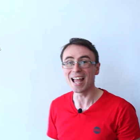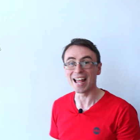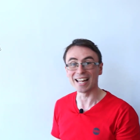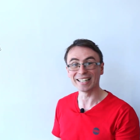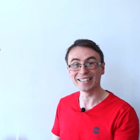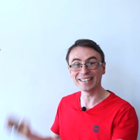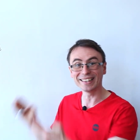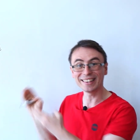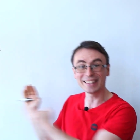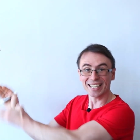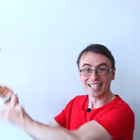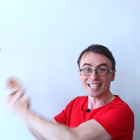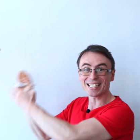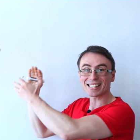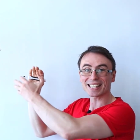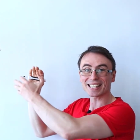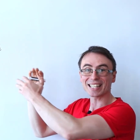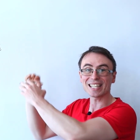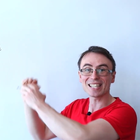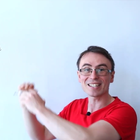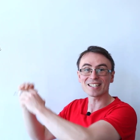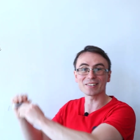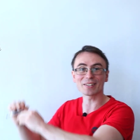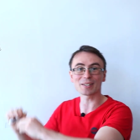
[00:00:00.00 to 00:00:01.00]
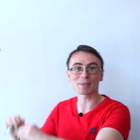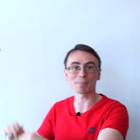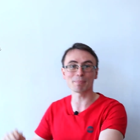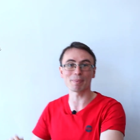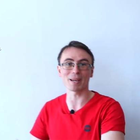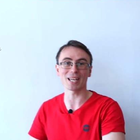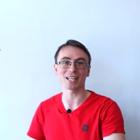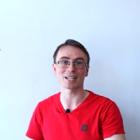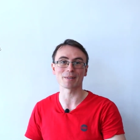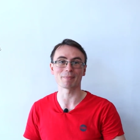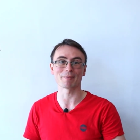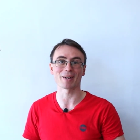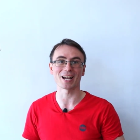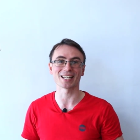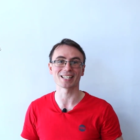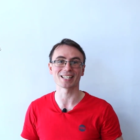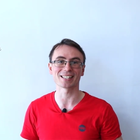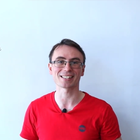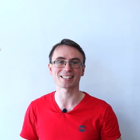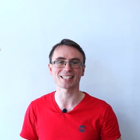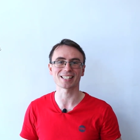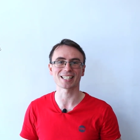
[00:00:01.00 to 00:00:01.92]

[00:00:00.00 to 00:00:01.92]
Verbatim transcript: And this here is beta minus